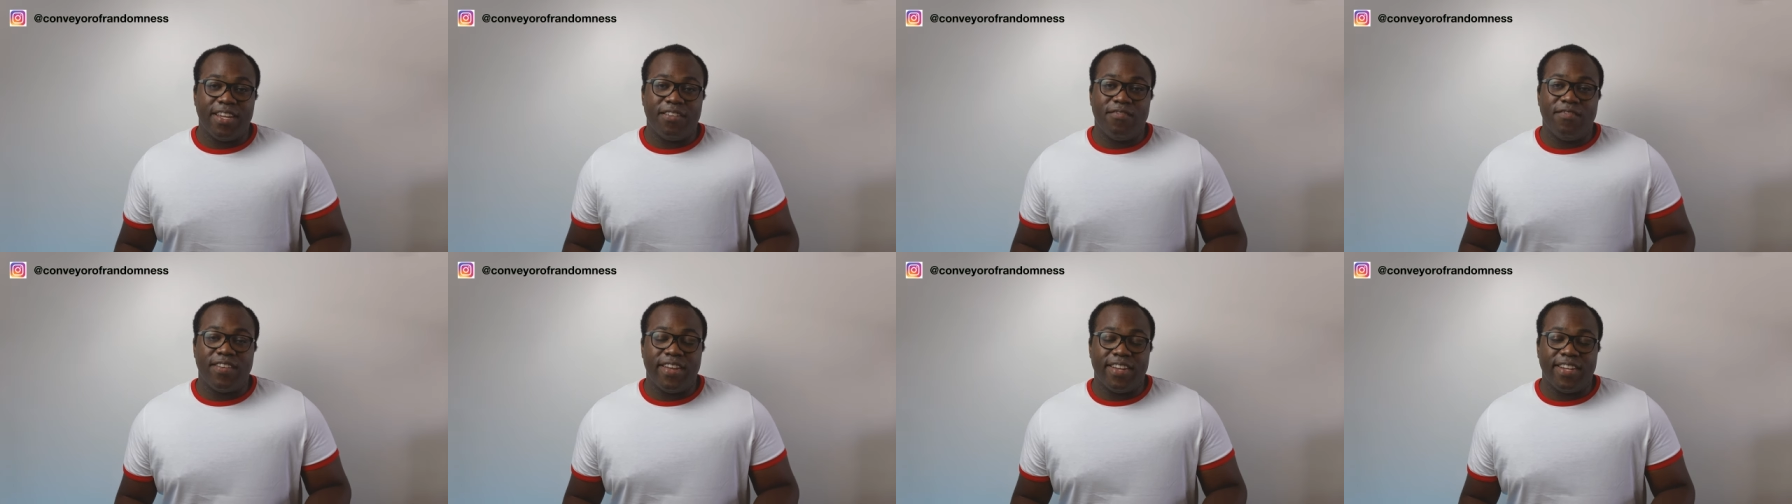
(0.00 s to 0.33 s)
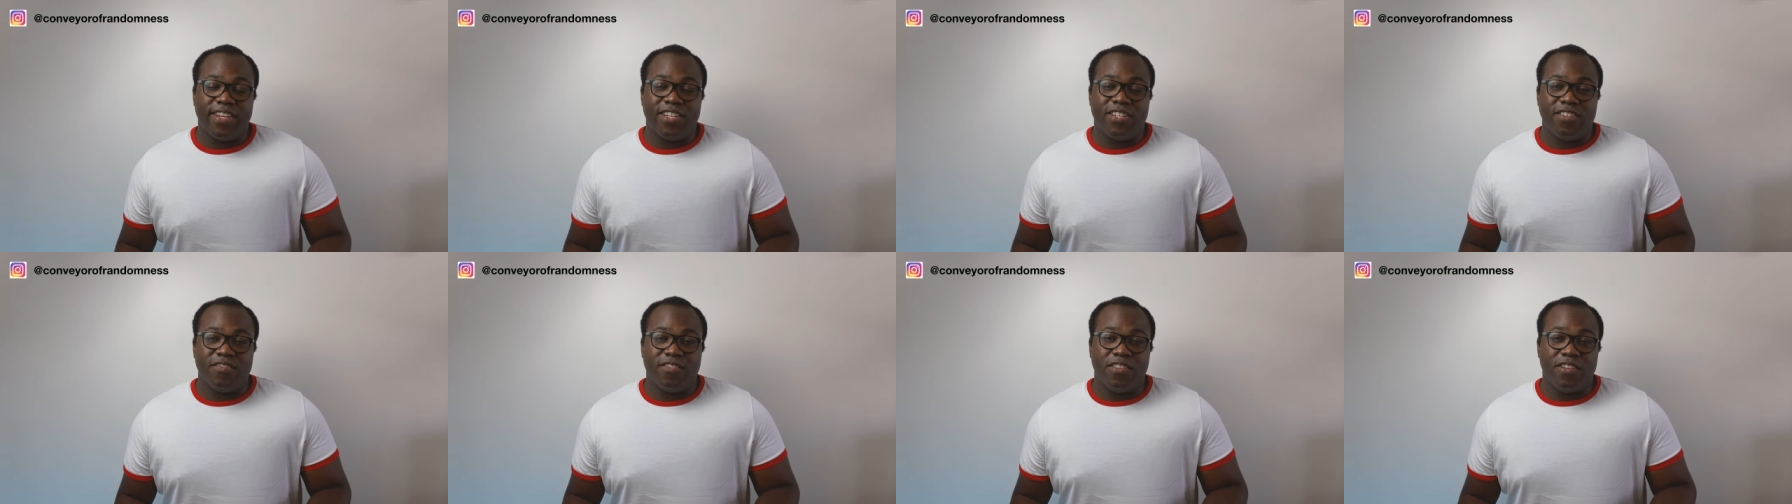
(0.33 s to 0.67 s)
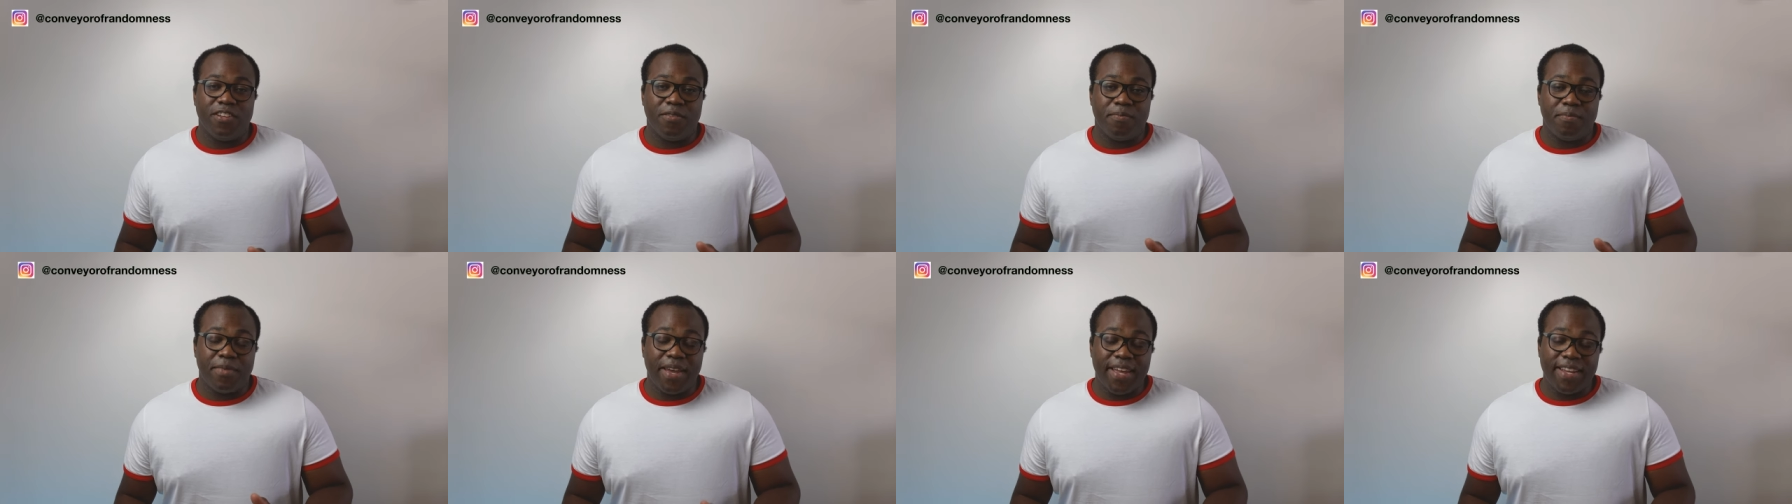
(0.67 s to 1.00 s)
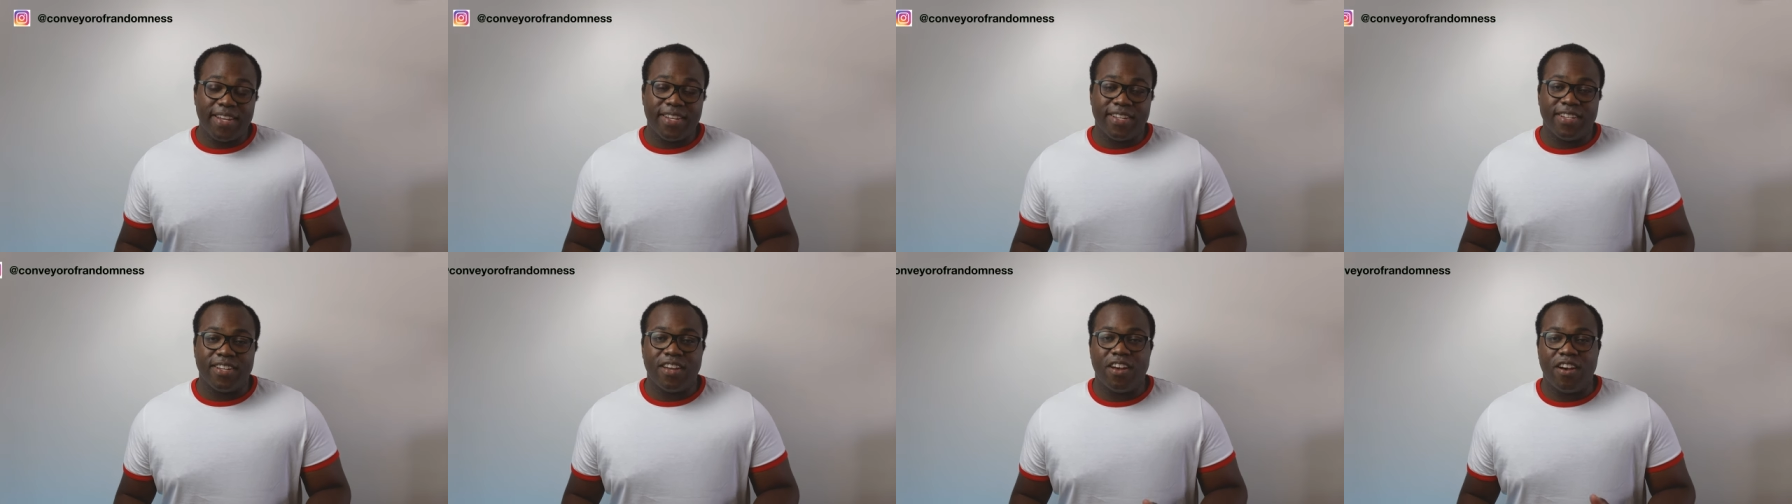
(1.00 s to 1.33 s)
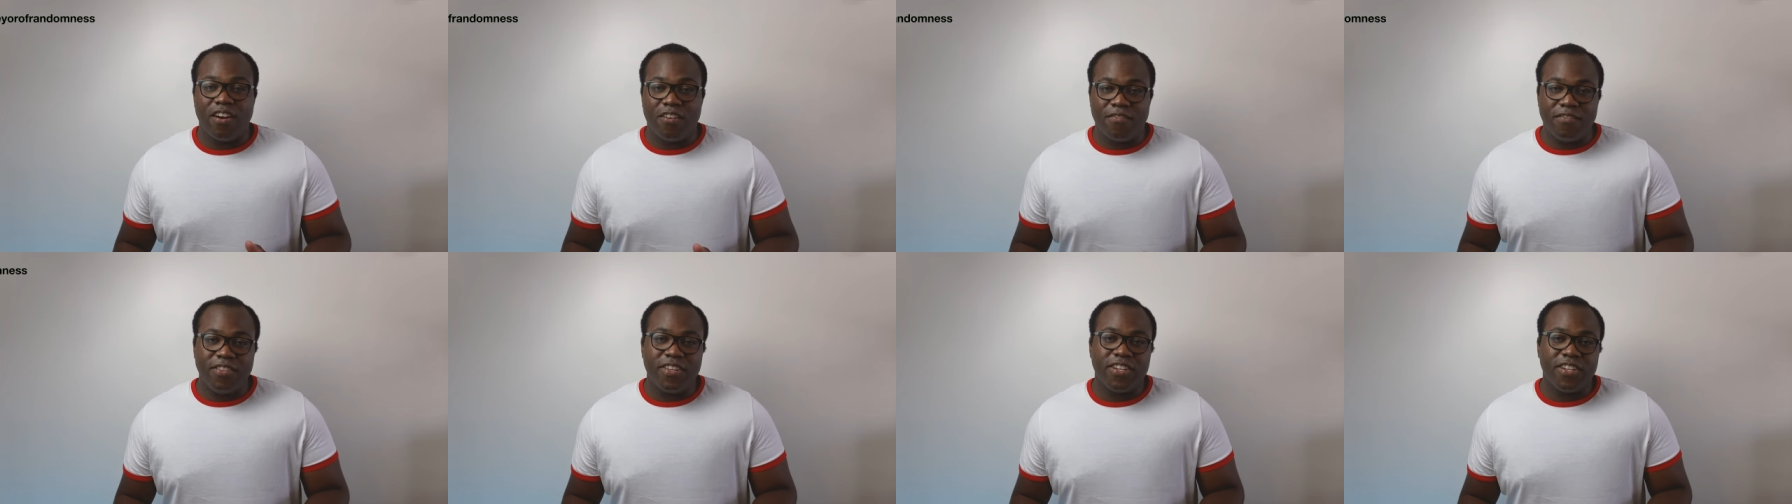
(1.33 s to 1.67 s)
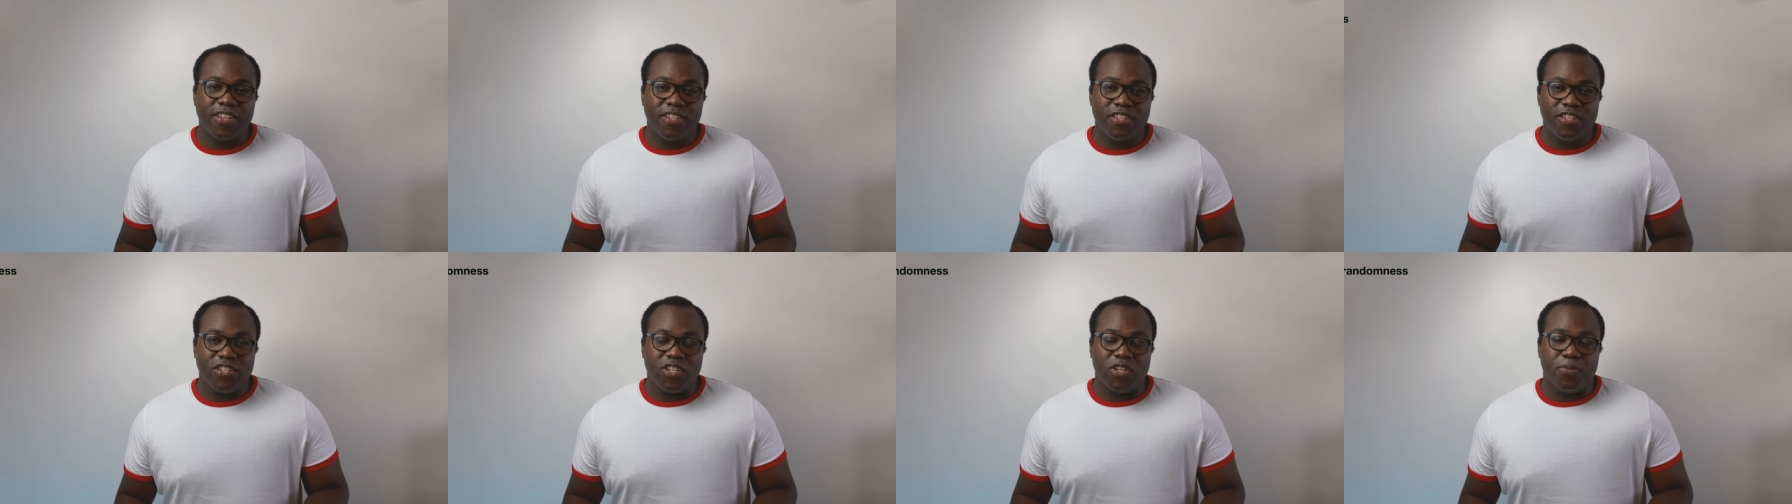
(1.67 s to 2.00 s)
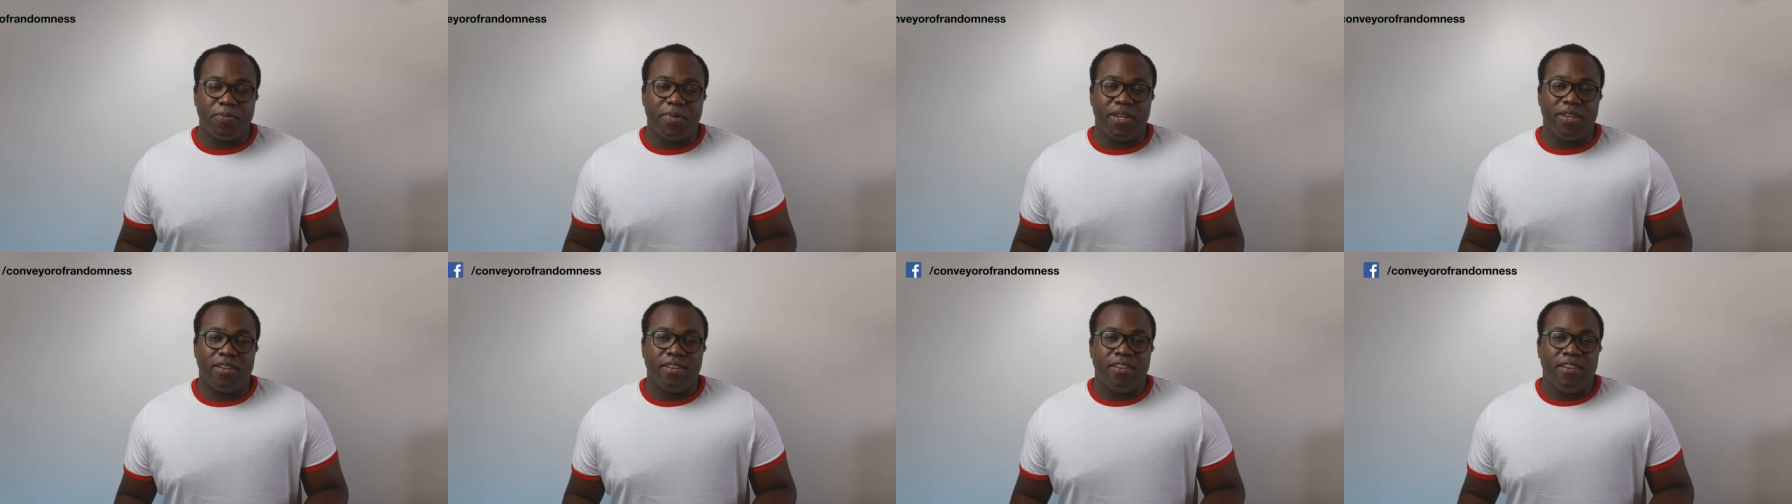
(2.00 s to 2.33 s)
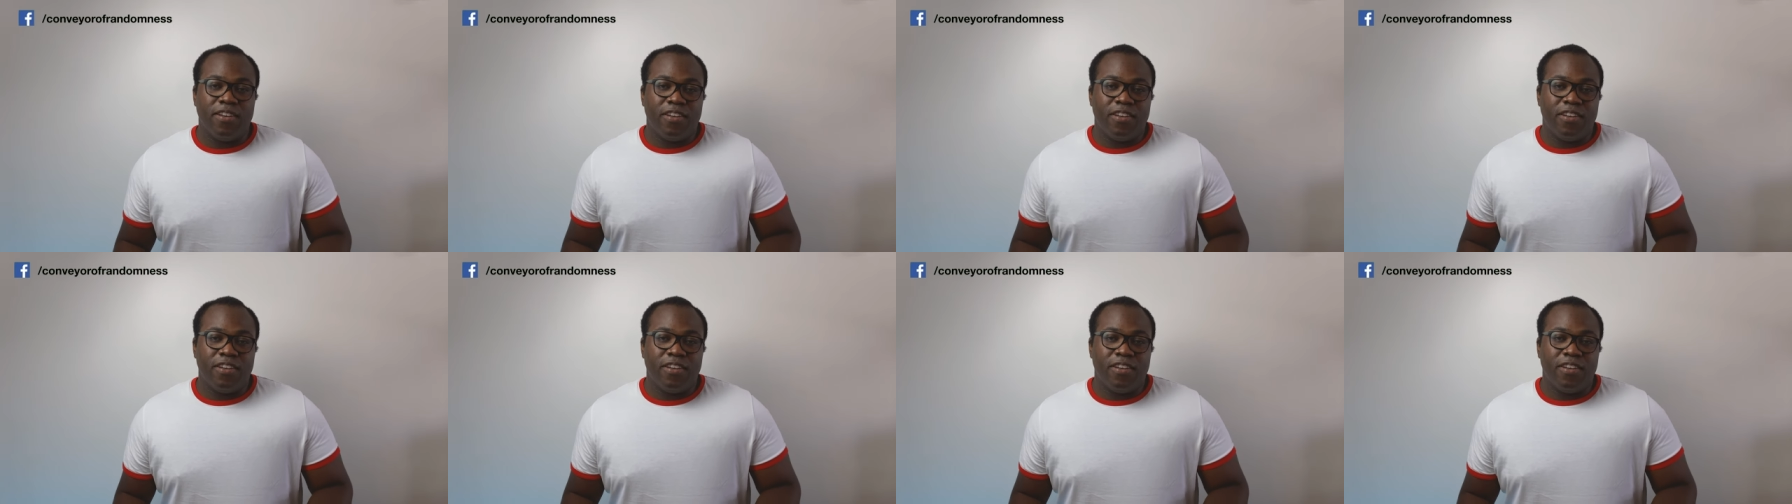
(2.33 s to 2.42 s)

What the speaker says: advantage of the demand of the consumer